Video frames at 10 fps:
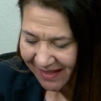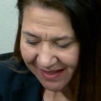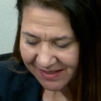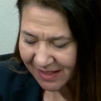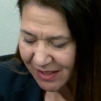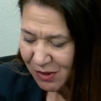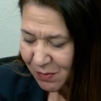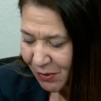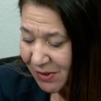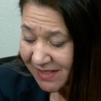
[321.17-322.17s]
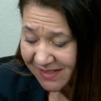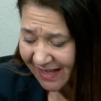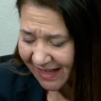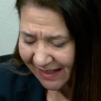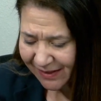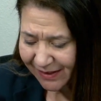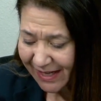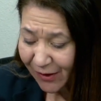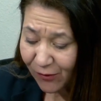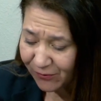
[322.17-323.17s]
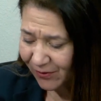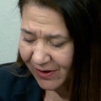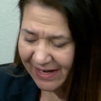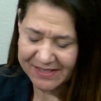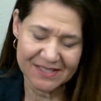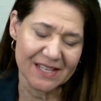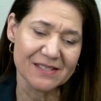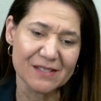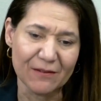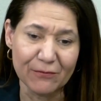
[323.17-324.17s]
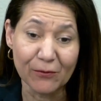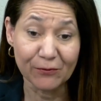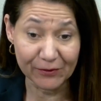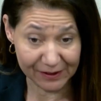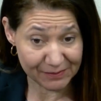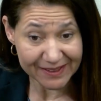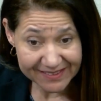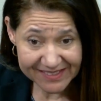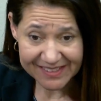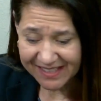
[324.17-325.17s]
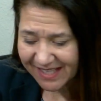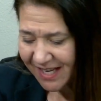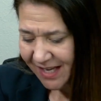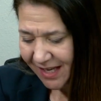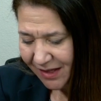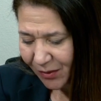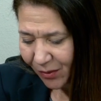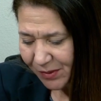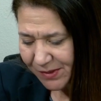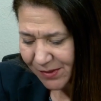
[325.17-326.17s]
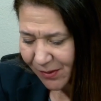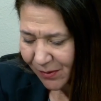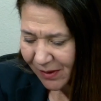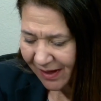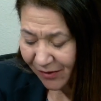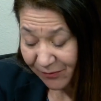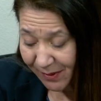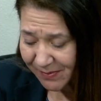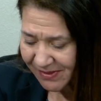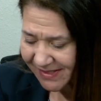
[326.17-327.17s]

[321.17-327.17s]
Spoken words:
It's an experience that can offer a sense of fulfillment and also purpose.